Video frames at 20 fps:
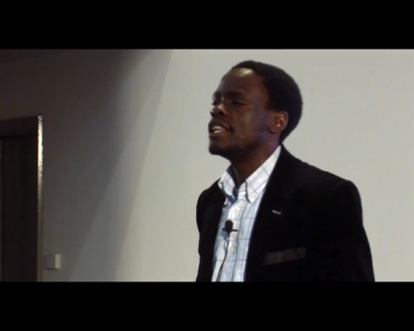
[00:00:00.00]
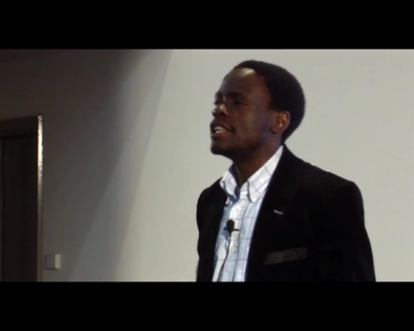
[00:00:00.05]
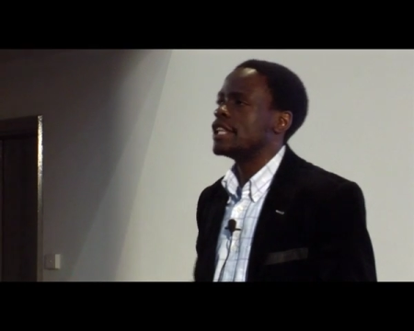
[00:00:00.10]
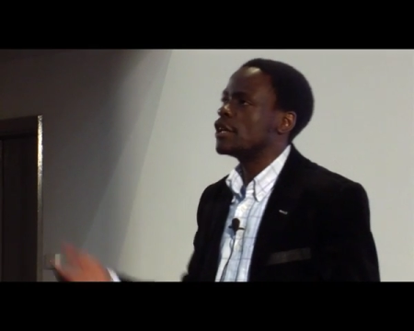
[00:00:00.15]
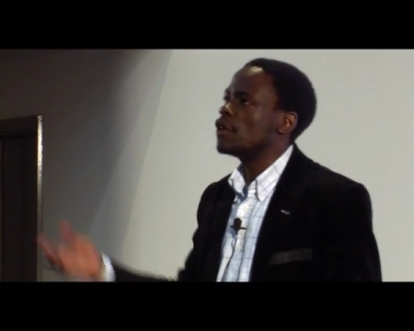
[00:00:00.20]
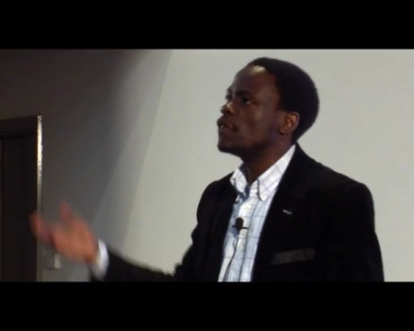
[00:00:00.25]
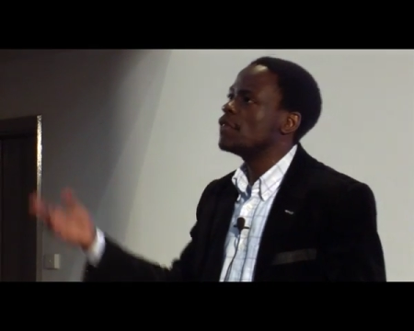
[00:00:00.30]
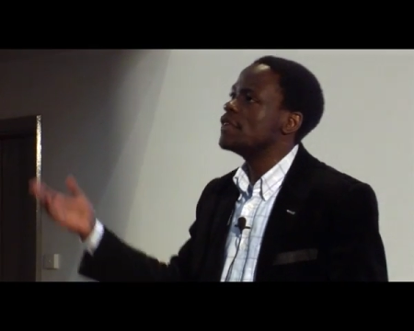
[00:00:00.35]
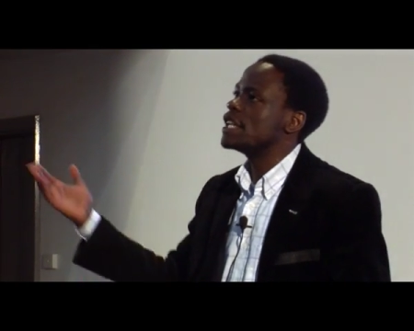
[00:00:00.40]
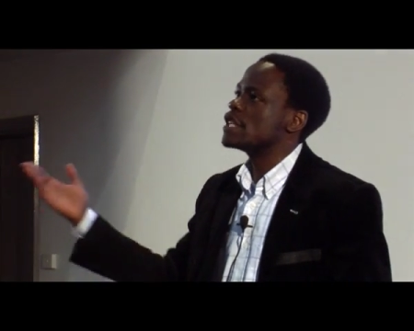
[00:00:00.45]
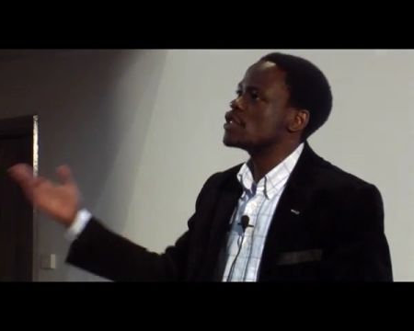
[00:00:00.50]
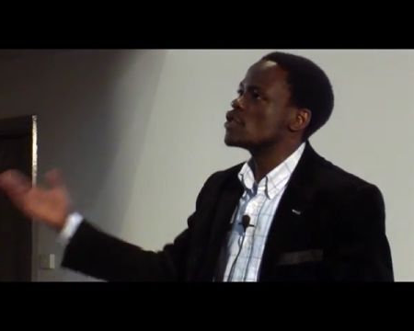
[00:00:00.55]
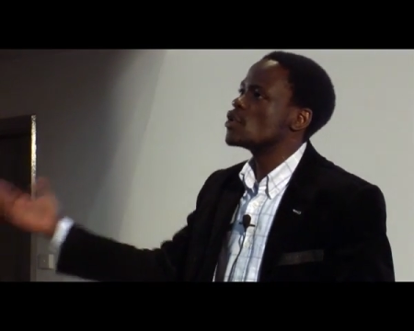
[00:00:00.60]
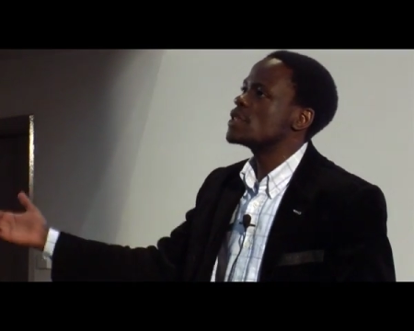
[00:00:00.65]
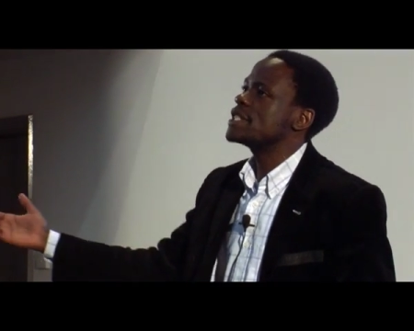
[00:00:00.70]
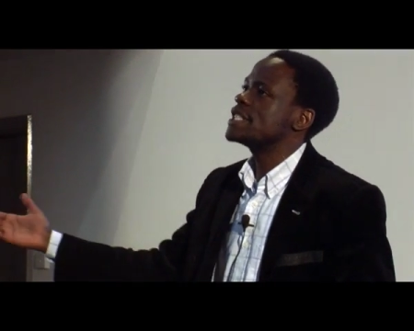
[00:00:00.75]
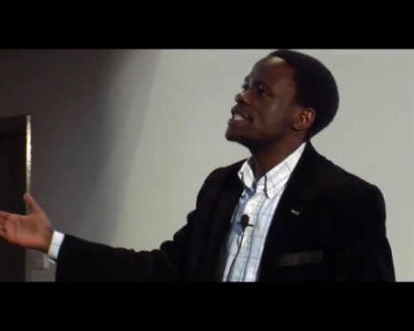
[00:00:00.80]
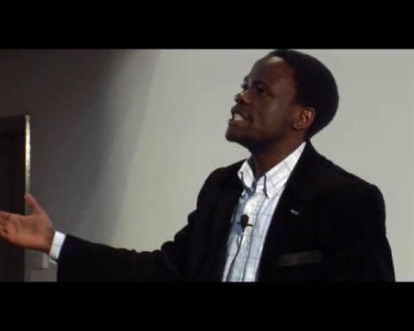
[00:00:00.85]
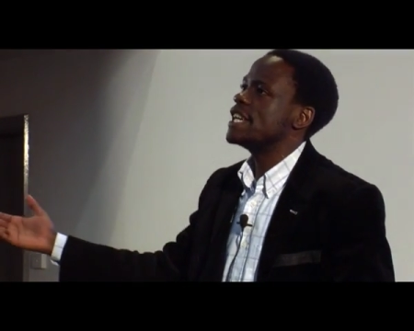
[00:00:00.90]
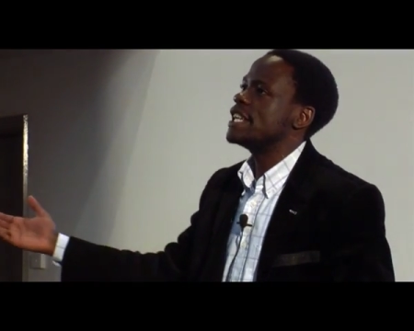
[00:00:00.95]
that are often
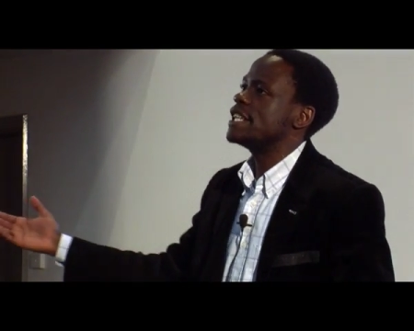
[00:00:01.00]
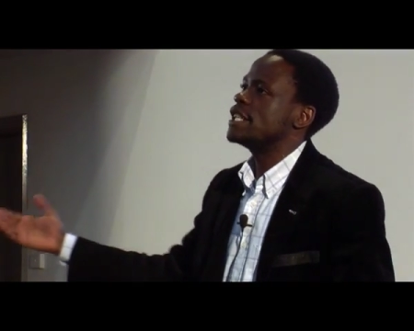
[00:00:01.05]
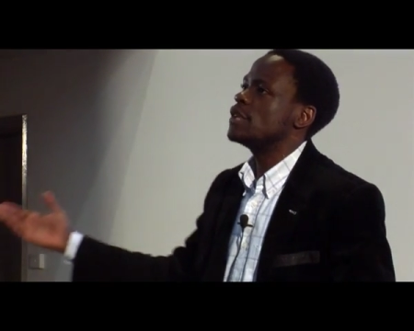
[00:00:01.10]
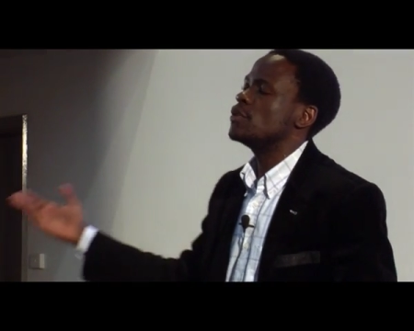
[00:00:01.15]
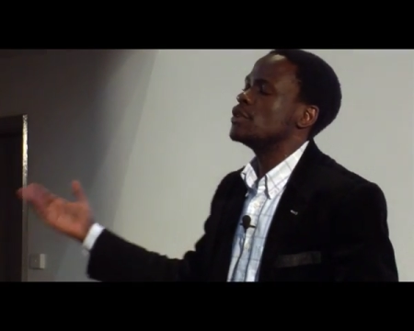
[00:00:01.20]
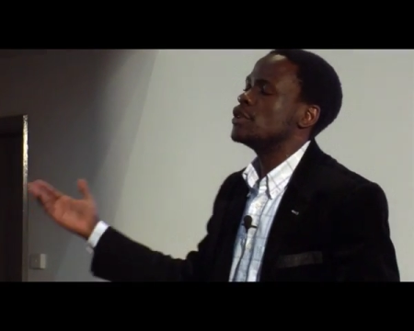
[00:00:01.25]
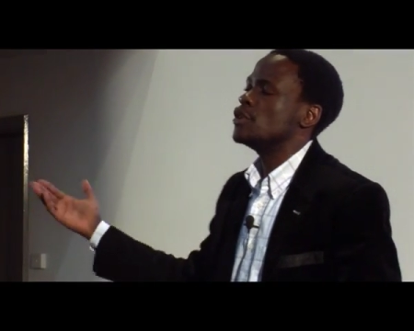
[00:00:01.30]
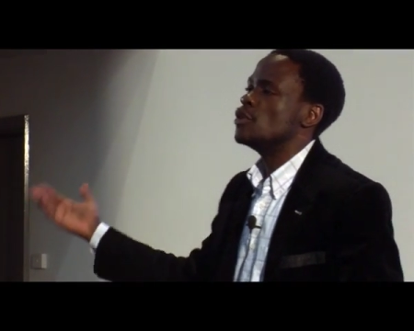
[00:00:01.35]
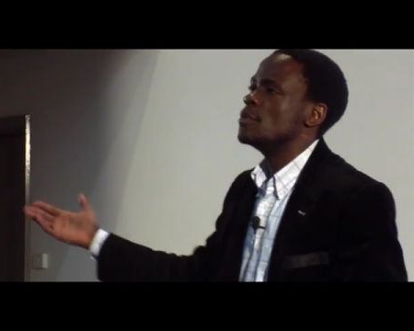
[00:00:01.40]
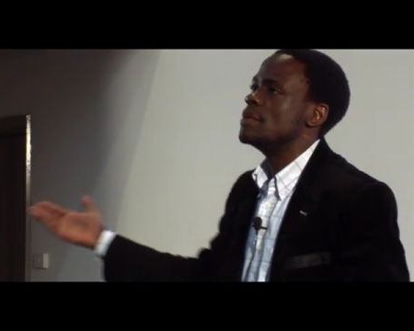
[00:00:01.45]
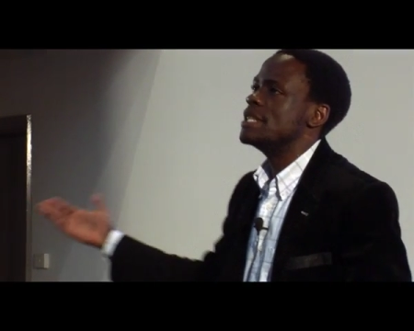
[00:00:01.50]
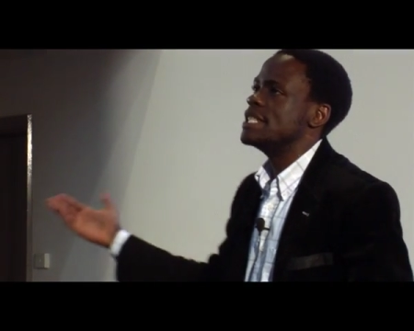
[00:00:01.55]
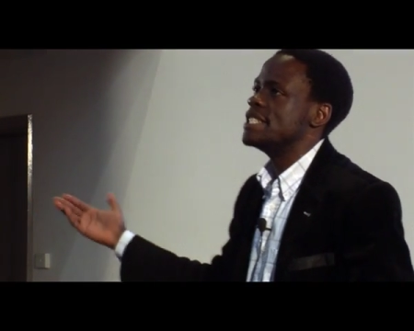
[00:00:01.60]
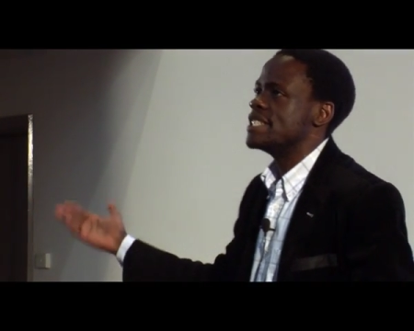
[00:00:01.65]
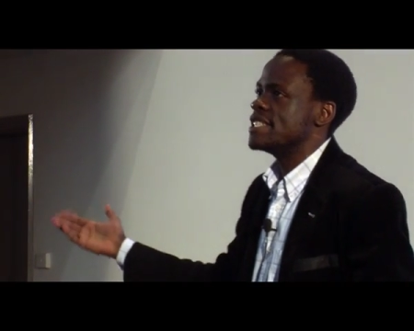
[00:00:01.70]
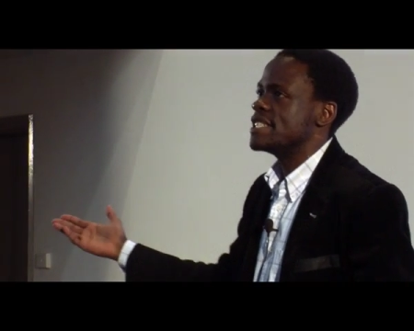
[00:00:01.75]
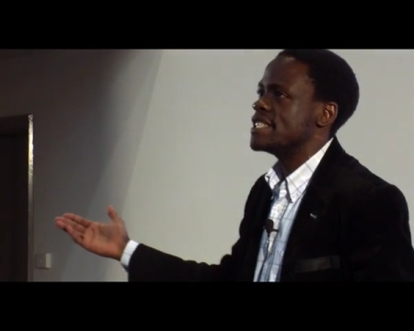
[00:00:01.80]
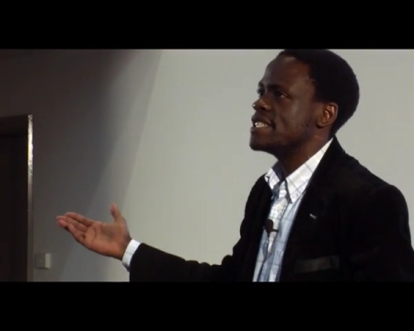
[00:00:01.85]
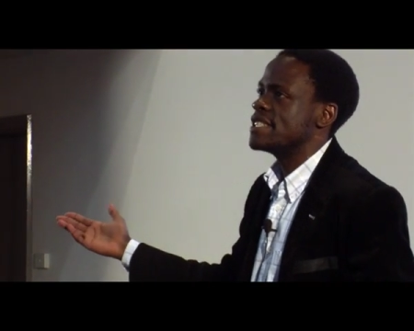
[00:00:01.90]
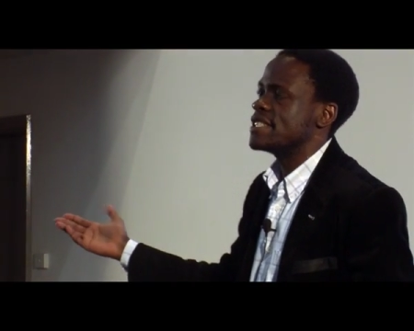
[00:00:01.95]
associated with human
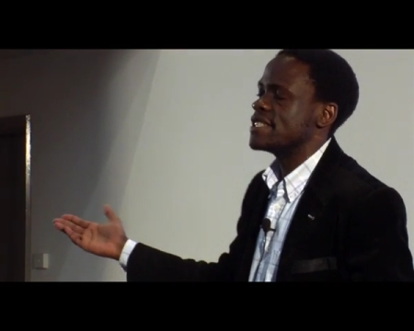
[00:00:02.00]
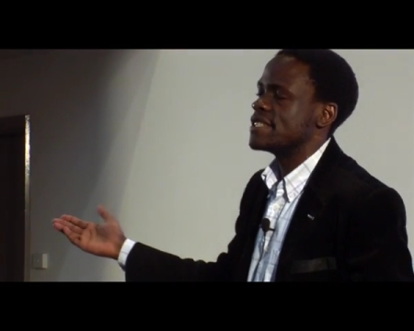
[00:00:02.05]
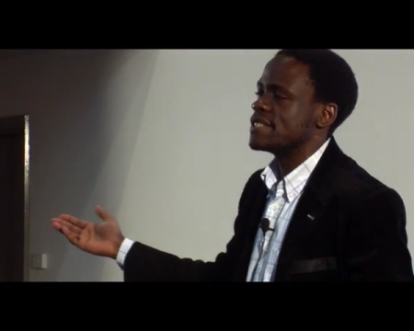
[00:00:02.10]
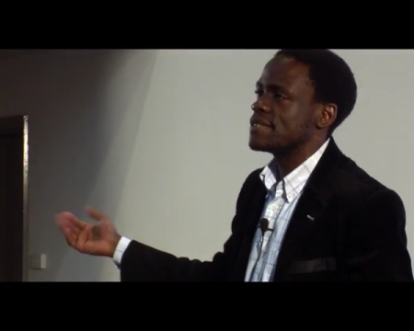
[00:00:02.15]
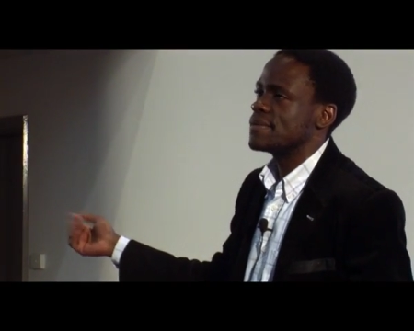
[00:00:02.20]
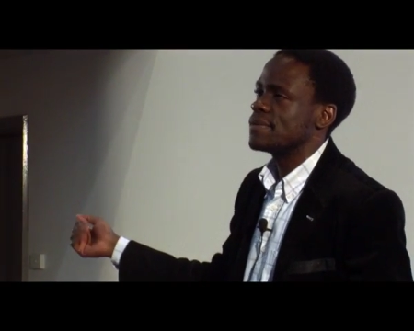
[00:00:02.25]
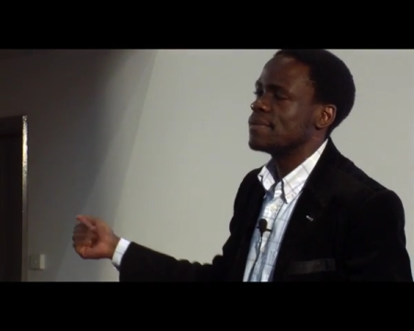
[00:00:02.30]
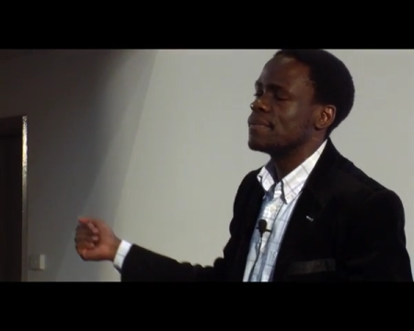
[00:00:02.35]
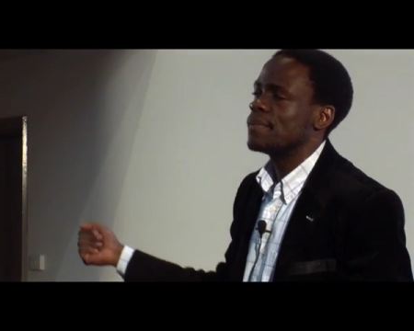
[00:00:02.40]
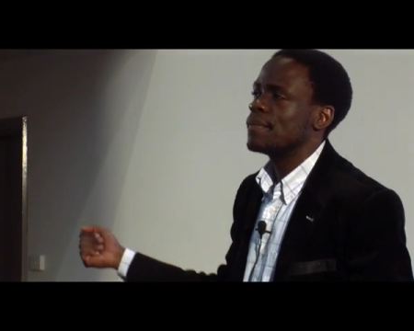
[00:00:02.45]
diseases.